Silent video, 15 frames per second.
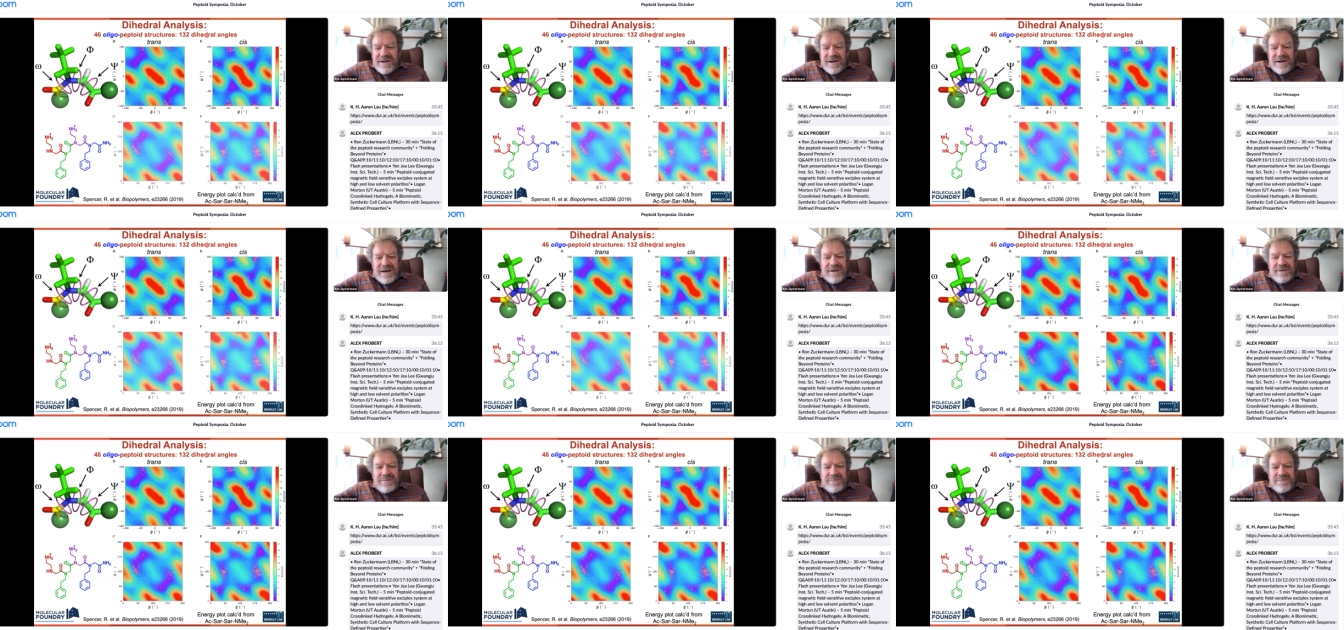
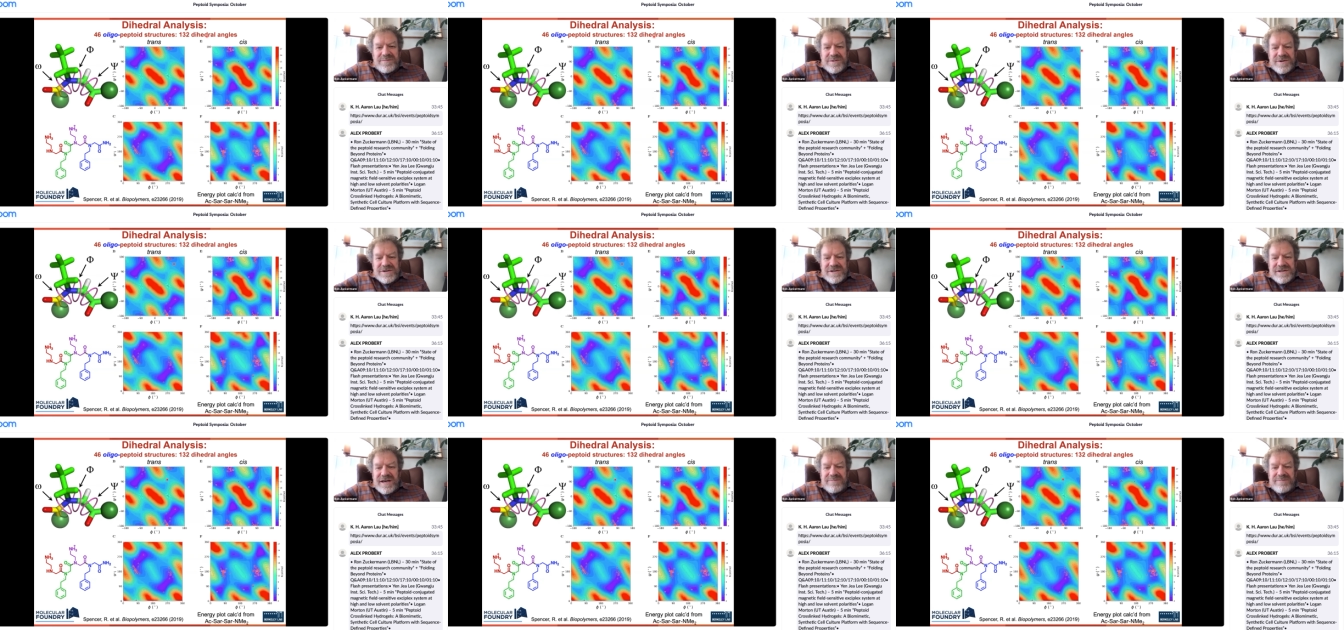uh, the
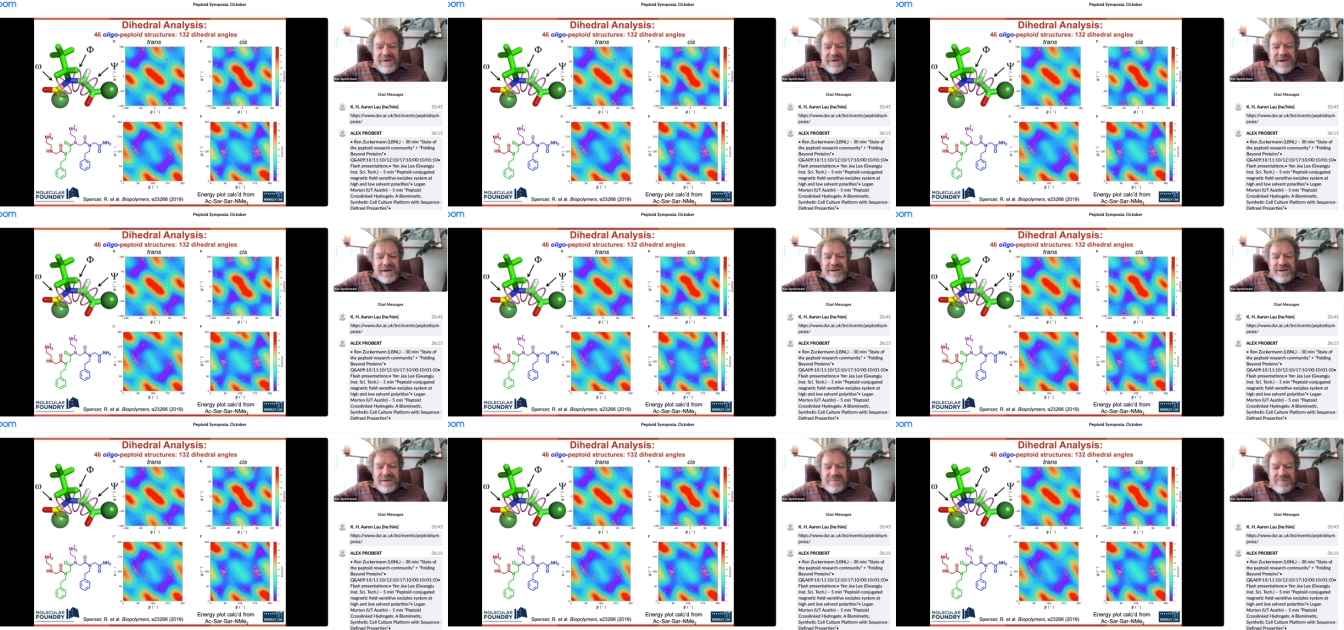same
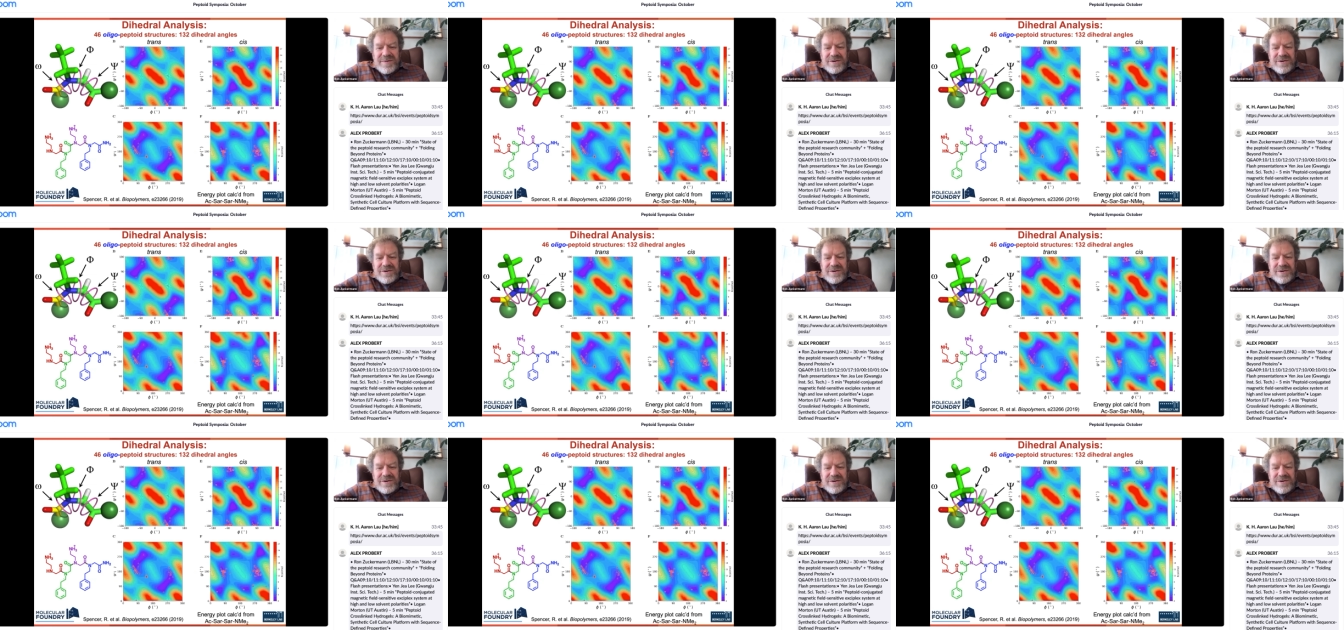data,